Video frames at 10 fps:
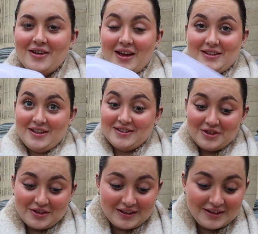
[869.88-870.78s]
It
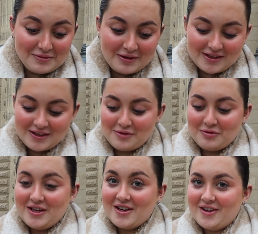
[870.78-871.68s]
seriously looks like he's about to get down
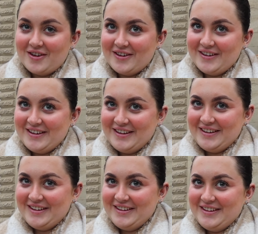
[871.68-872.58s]
on one knee,
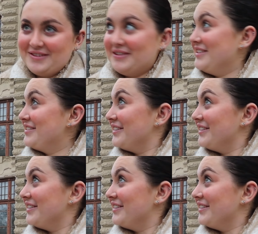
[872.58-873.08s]
guys. Ah, close, your eyes. Where's the